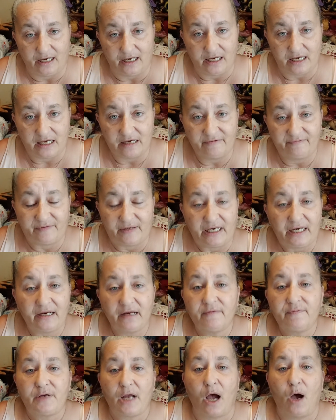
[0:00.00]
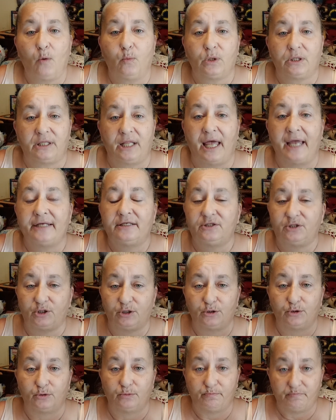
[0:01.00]
If any of y'all would like
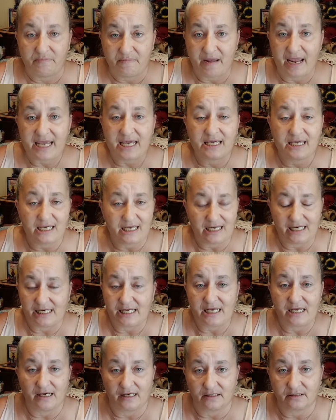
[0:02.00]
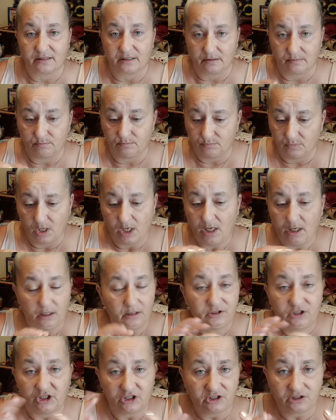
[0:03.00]
to make any of them,
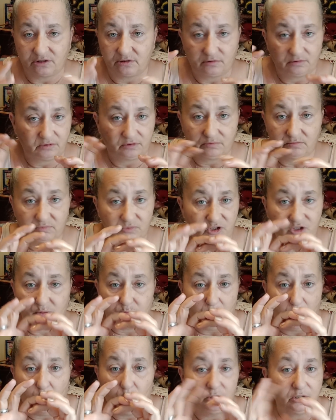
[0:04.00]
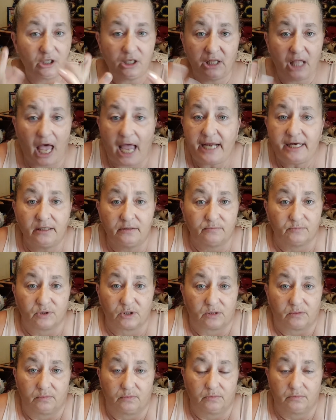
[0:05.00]
just small little
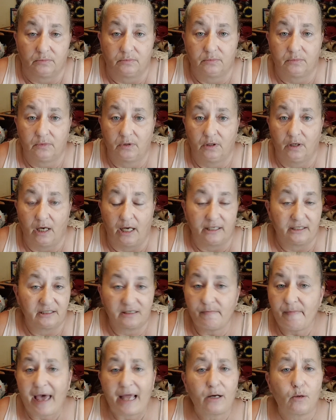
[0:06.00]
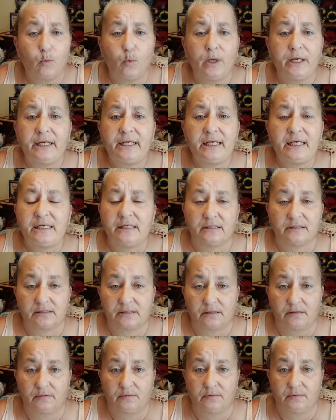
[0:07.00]
items. It doesn't matter what it
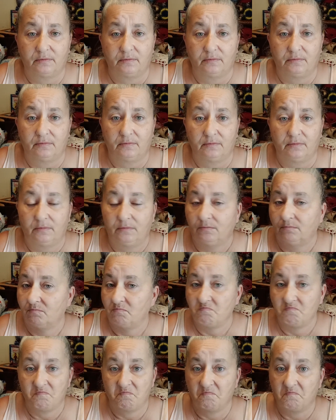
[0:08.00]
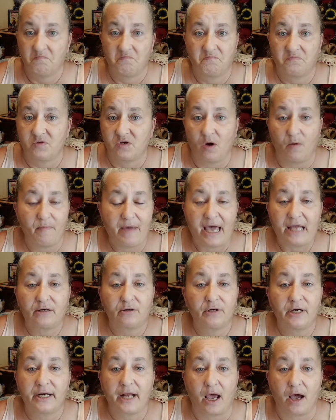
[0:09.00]
is. Don't
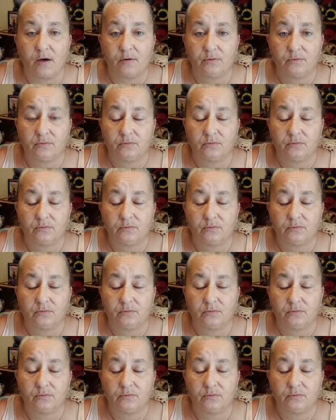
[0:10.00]
matter at all.